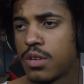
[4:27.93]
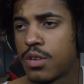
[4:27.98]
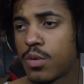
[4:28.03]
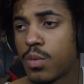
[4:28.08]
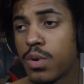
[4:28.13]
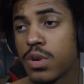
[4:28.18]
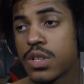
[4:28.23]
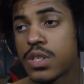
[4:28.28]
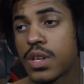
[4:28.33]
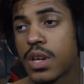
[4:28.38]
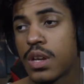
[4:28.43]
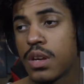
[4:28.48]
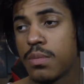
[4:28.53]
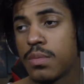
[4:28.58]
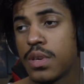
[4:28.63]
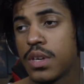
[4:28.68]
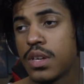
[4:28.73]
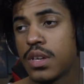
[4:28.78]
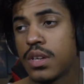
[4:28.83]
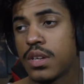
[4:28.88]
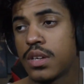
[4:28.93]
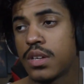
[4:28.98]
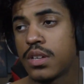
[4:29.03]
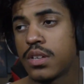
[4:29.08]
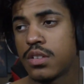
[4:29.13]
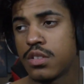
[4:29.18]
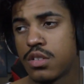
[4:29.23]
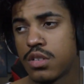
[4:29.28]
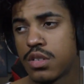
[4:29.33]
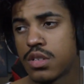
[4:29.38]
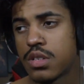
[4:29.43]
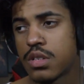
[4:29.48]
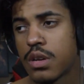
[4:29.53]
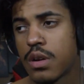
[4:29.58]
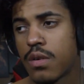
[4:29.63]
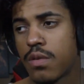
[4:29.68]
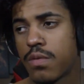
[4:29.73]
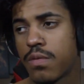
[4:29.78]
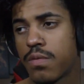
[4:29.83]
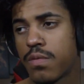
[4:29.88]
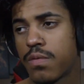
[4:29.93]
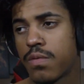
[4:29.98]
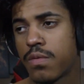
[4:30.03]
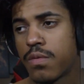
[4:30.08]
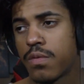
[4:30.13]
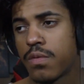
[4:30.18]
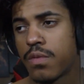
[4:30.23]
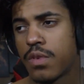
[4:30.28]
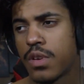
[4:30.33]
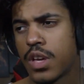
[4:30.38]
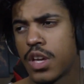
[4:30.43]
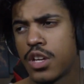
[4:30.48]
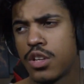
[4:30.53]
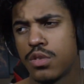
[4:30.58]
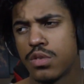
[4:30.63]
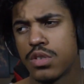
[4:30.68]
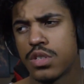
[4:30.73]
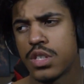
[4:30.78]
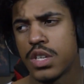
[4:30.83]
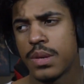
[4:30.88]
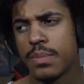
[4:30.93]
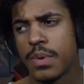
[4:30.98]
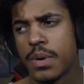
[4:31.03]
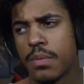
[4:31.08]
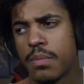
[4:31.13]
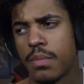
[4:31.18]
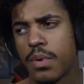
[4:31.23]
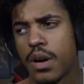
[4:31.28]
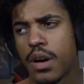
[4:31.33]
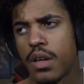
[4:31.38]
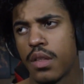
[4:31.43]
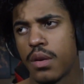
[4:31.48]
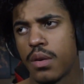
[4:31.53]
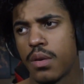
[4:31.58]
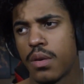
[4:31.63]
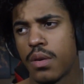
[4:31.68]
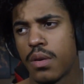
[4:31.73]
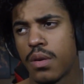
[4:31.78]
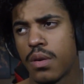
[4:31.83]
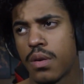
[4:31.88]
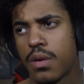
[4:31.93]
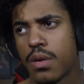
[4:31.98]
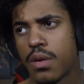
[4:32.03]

Your worst enemy is yourself, and you seem unbothered.